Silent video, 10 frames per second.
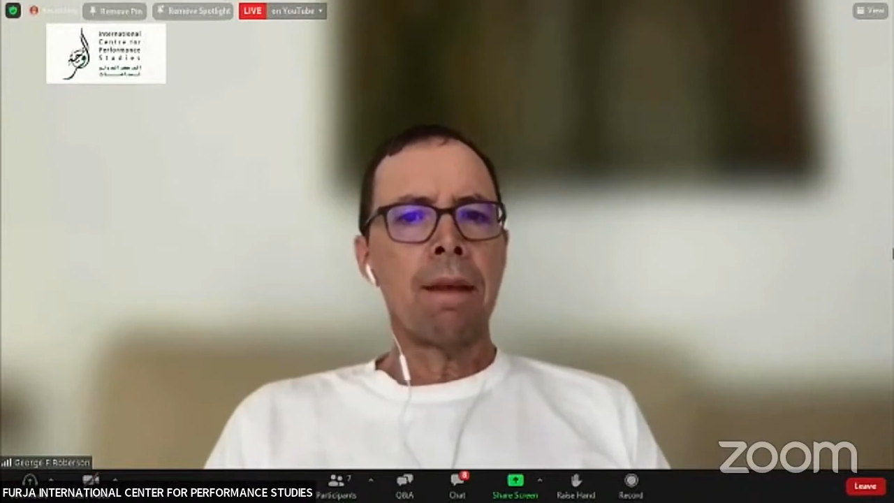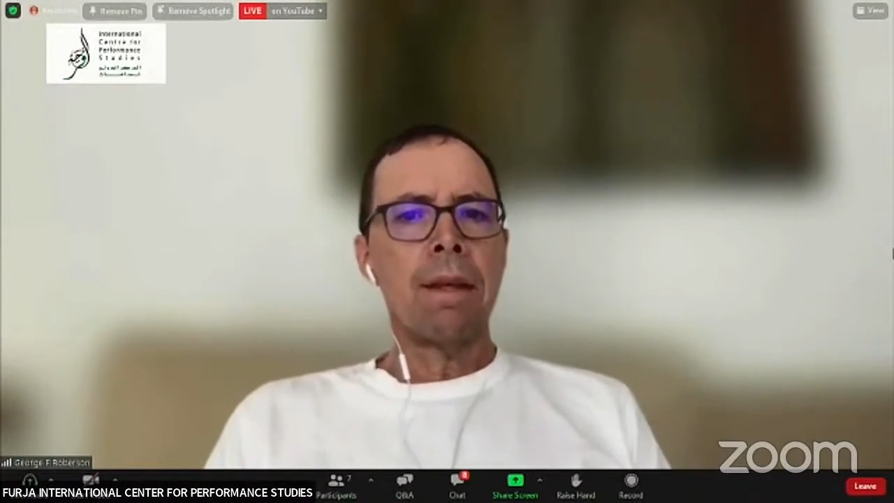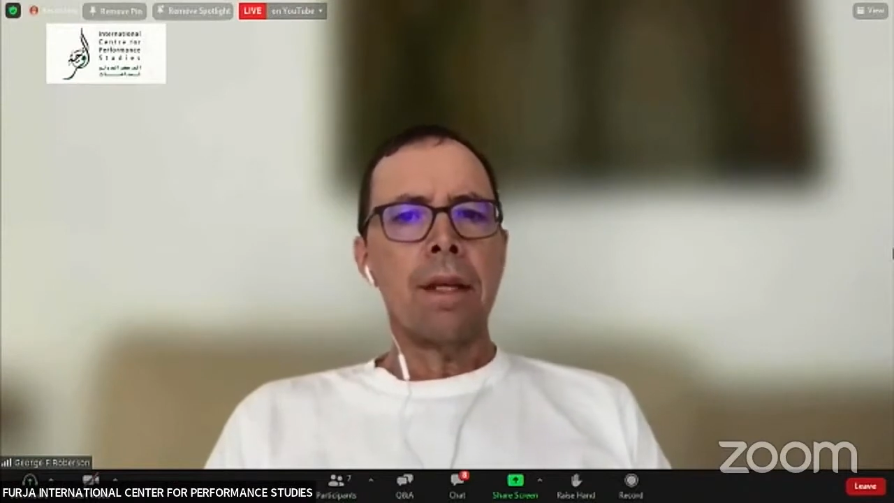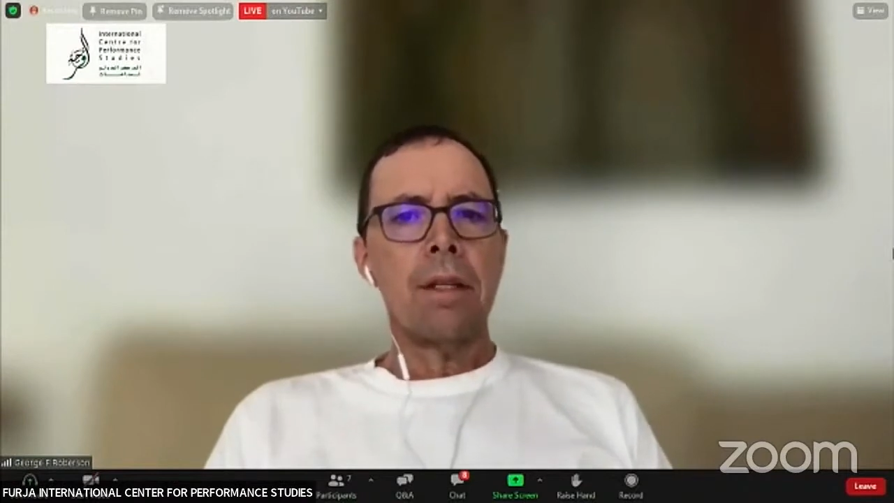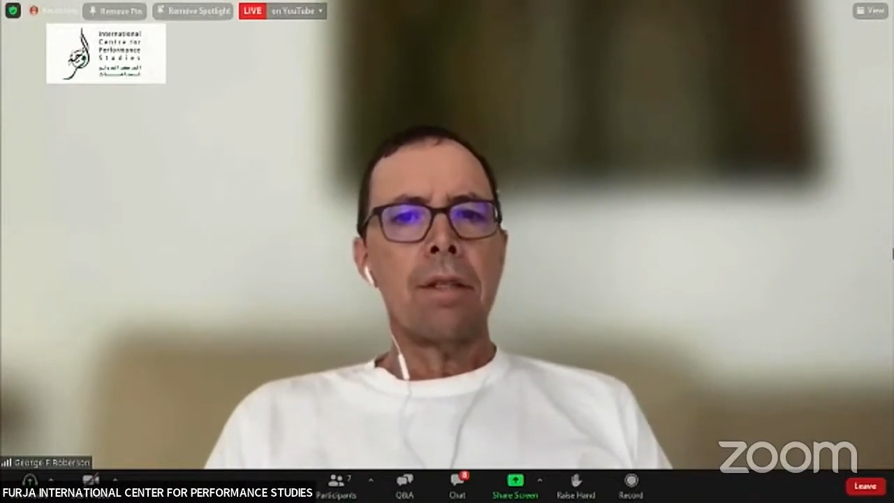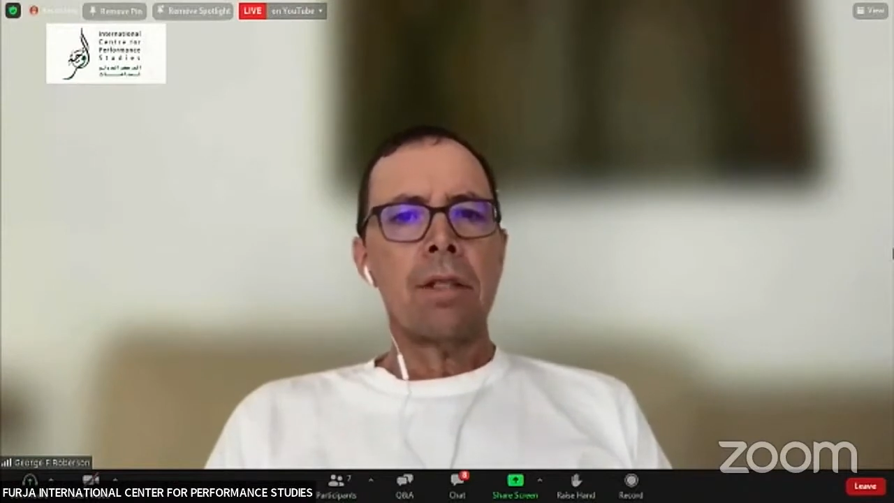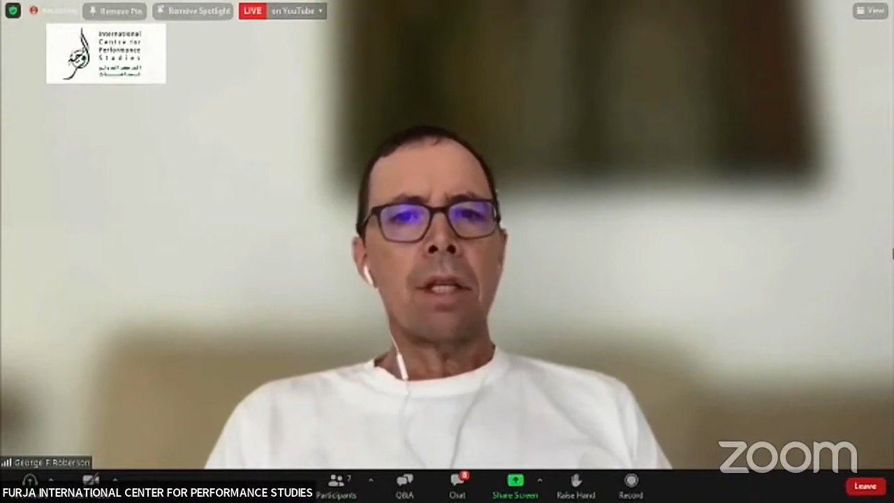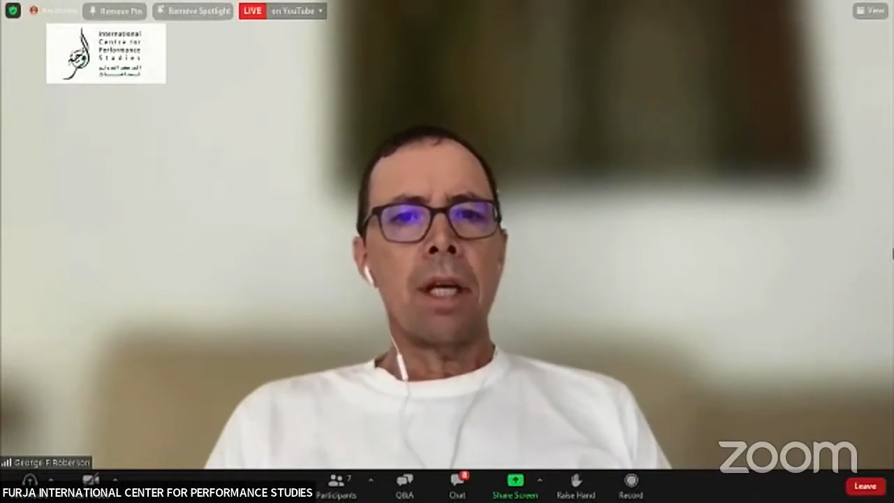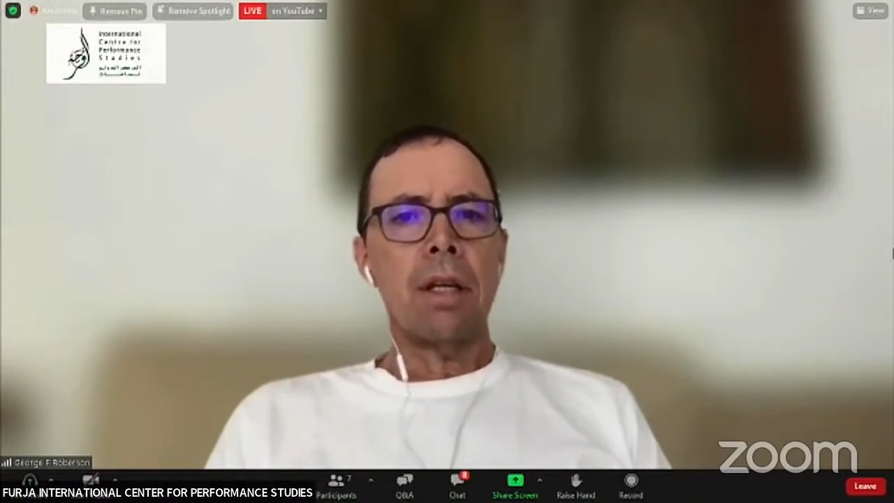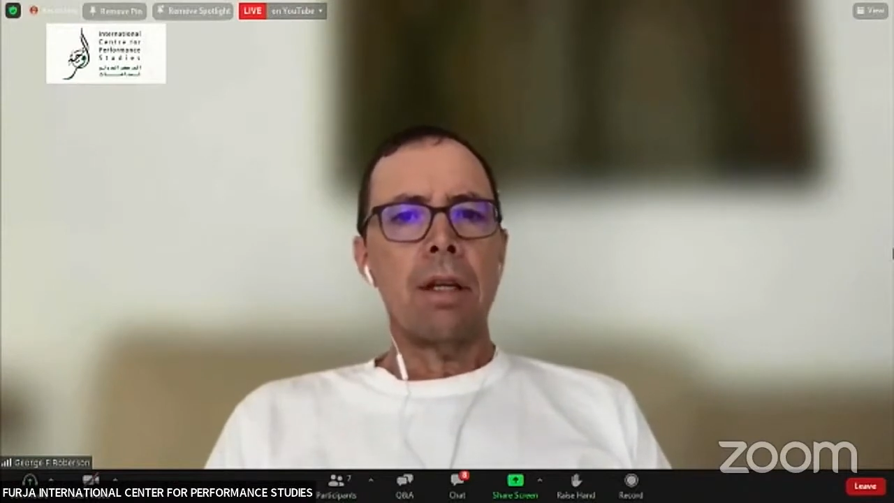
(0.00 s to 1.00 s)
Tonight,
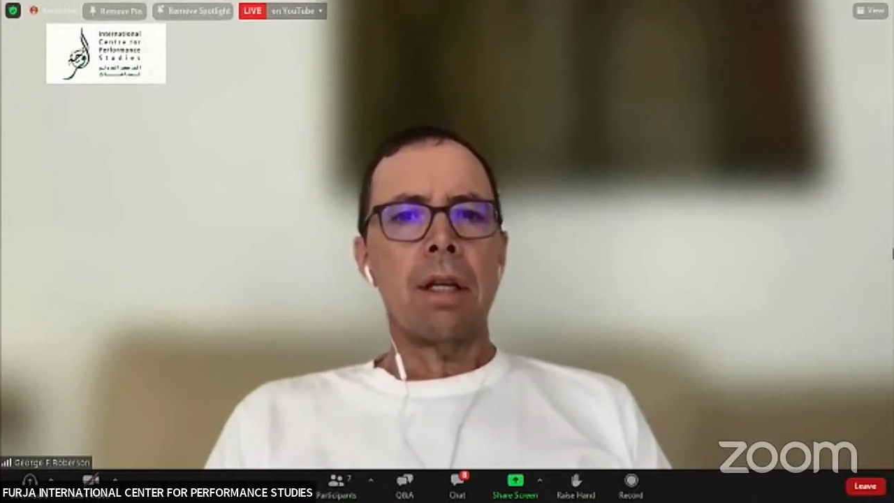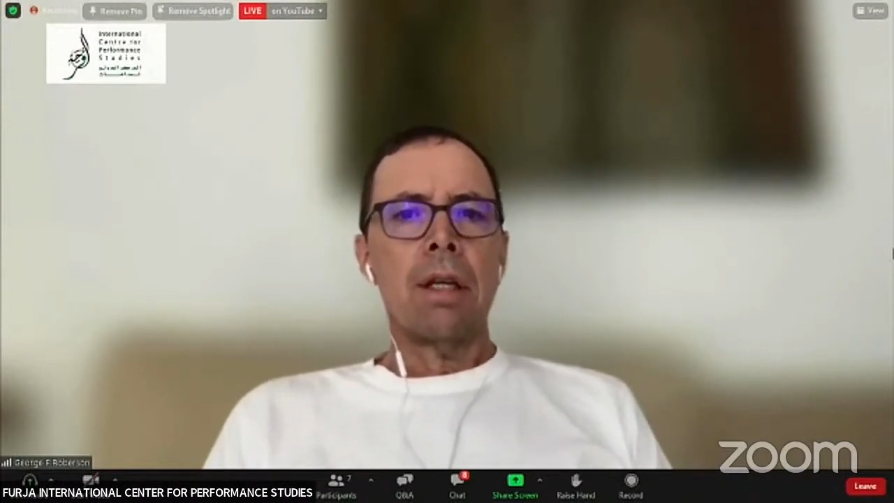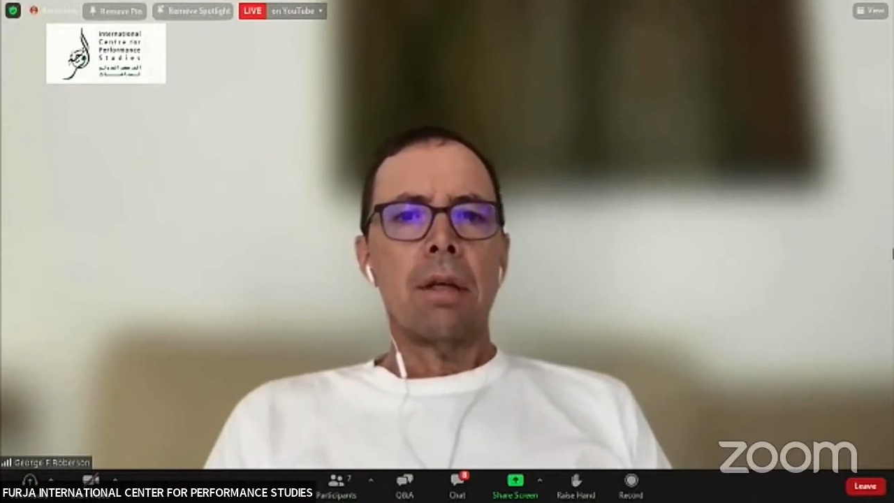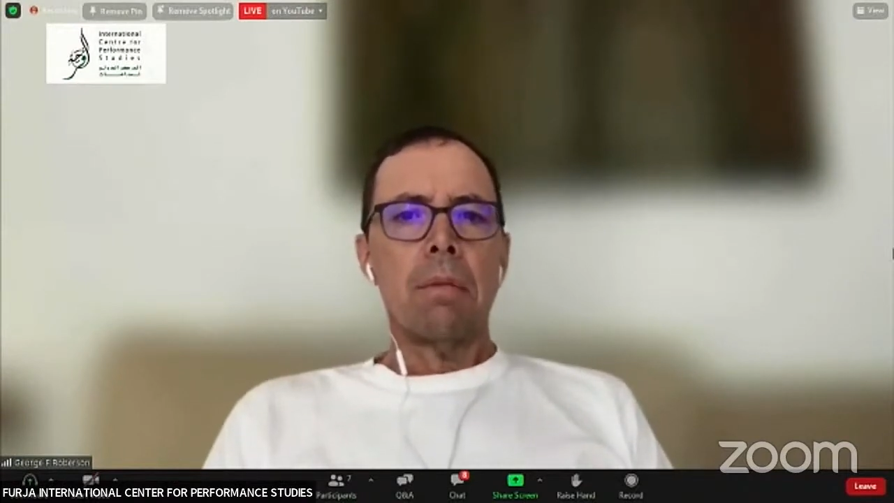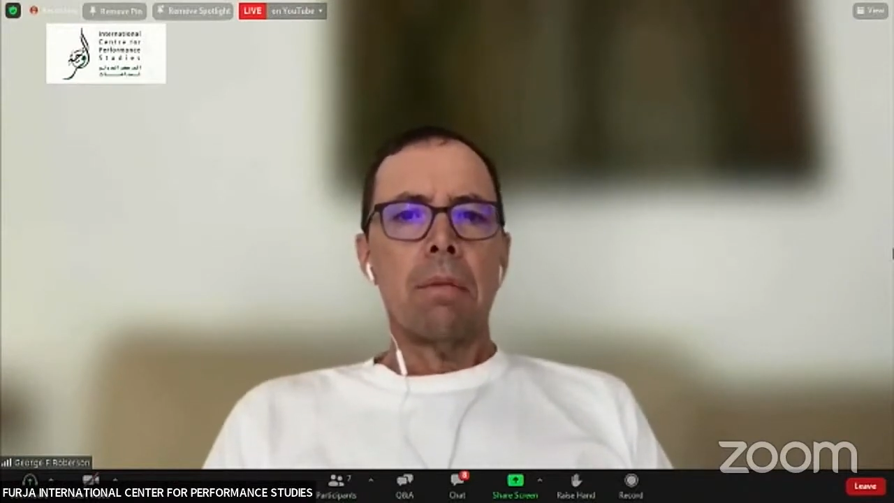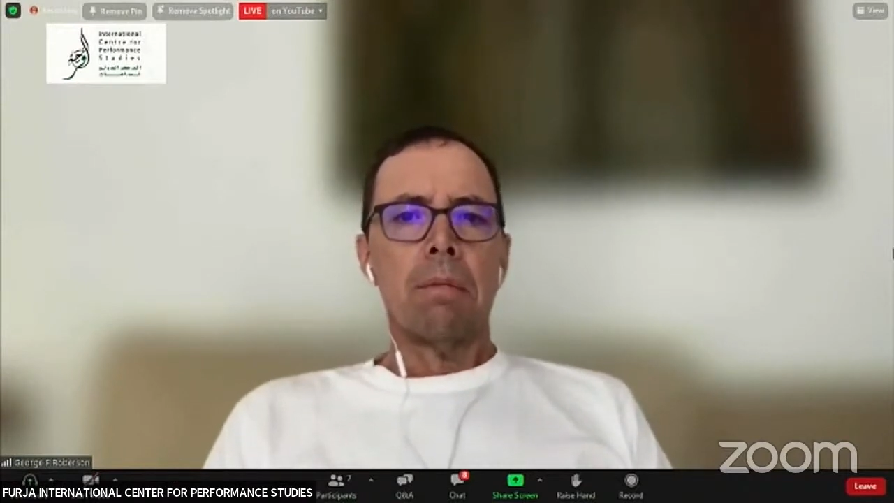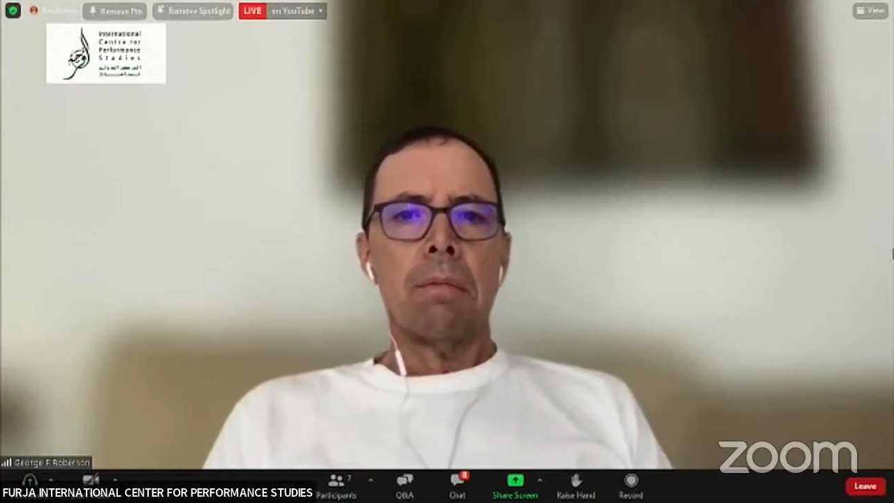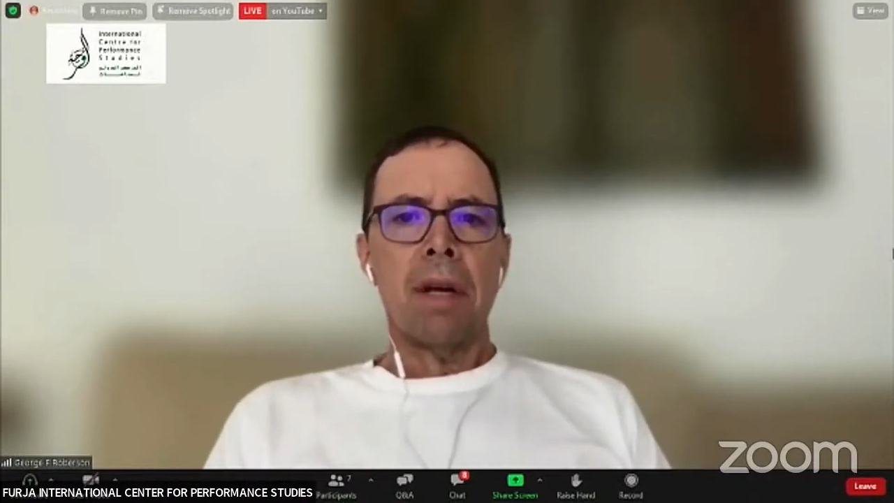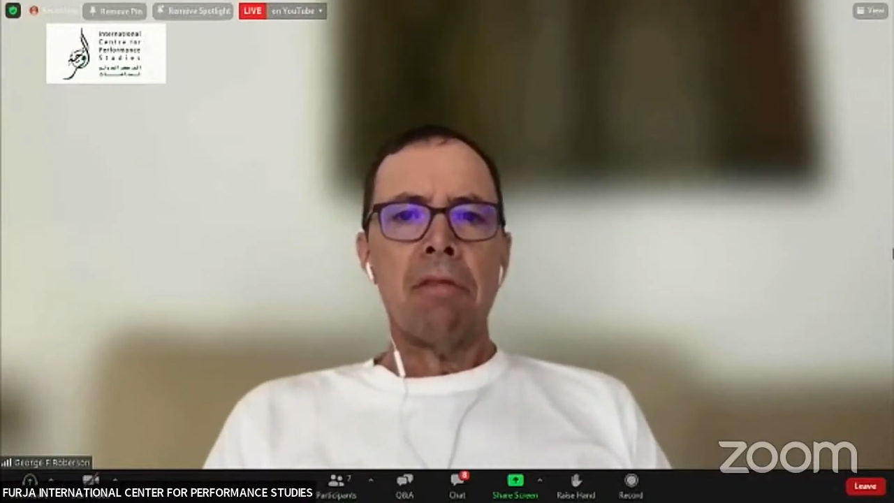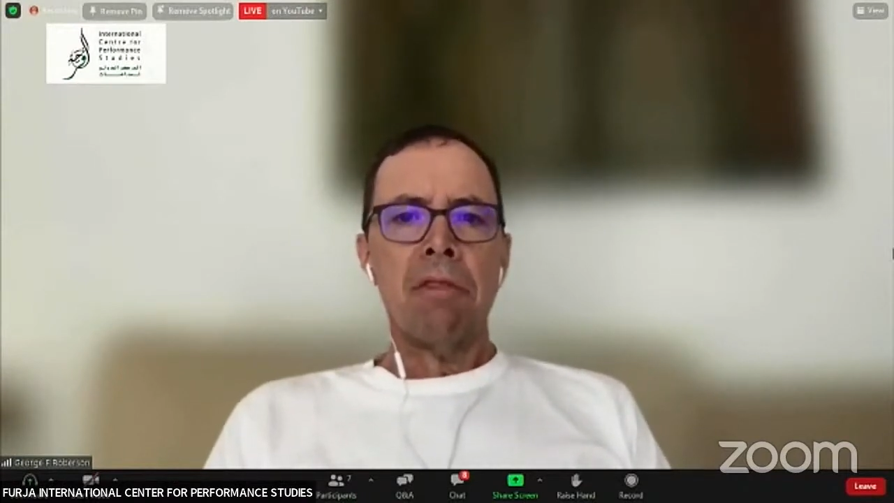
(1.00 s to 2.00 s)
my film